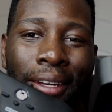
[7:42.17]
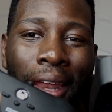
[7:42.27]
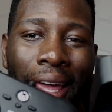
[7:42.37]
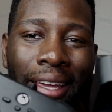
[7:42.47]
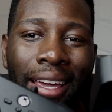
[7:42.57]

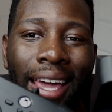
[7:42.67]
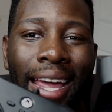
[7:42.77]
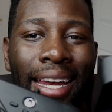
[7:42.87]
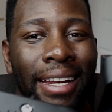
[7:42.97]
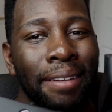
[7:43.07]
Like,
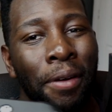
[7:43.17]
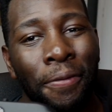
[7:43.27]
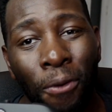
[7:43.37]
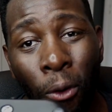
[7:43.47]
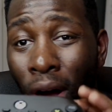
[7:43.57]

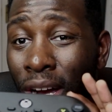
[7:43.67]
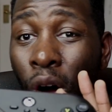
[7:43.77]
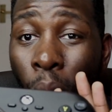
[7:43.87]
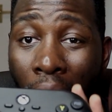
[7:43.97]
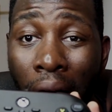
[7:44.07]
before I
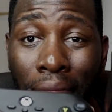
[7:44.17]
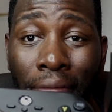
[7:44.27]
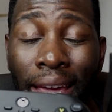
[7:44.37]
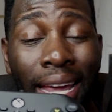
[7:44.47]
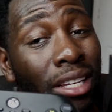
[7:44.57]
go
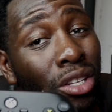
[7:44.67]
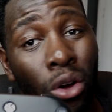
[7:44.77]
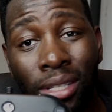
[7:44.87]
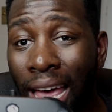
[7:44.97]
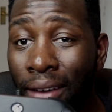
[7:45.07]
off, it
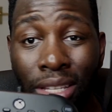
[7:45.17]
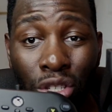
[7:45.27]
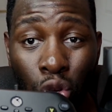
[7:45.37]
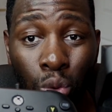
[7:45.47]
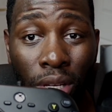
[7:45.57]
does have its
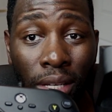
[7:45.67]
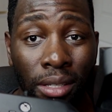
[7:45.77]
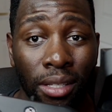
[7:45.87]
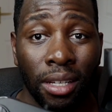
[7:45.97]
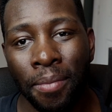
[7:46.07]
uses,